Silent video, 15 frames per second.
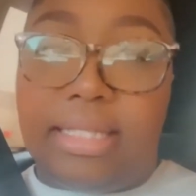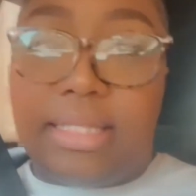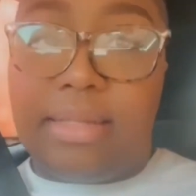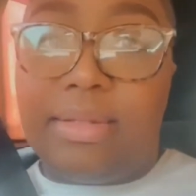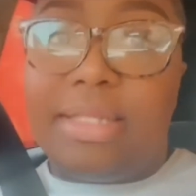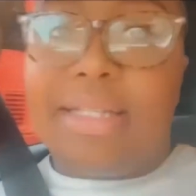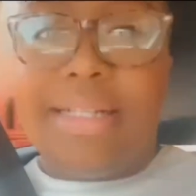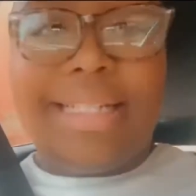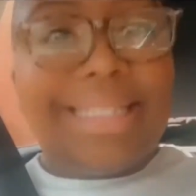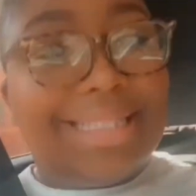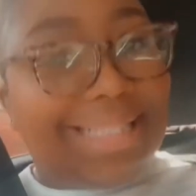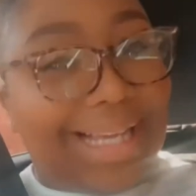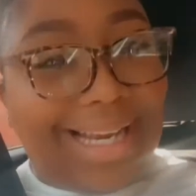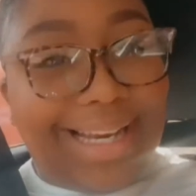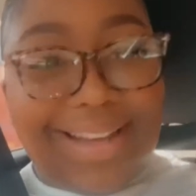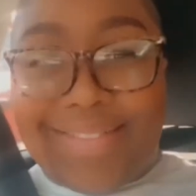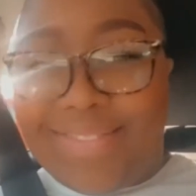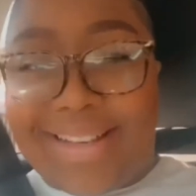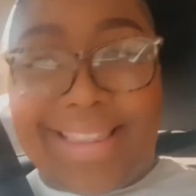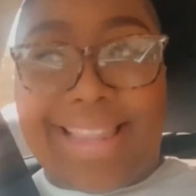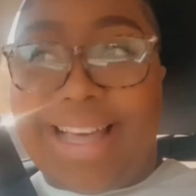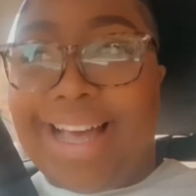I'm so excited
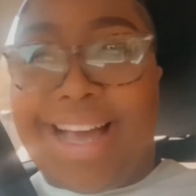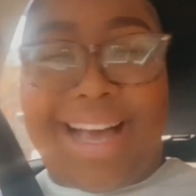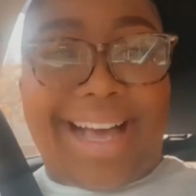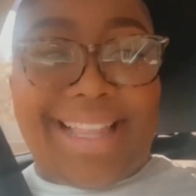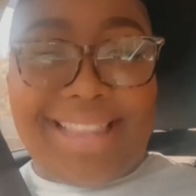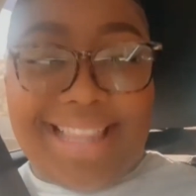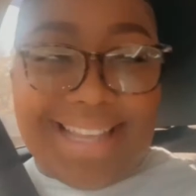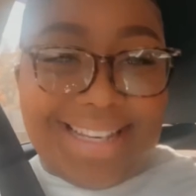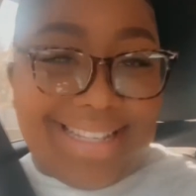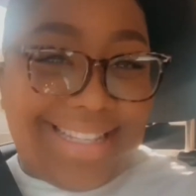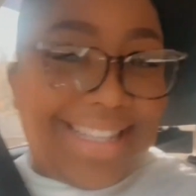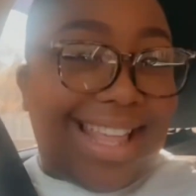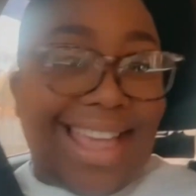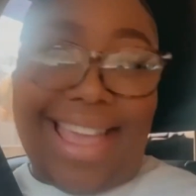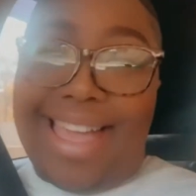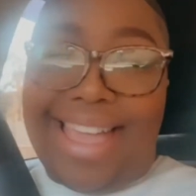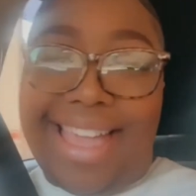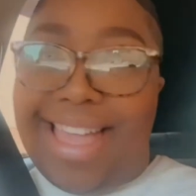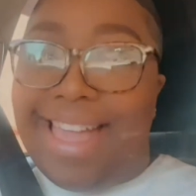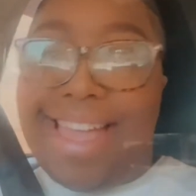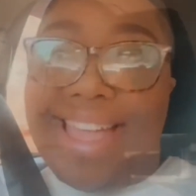for the holiday.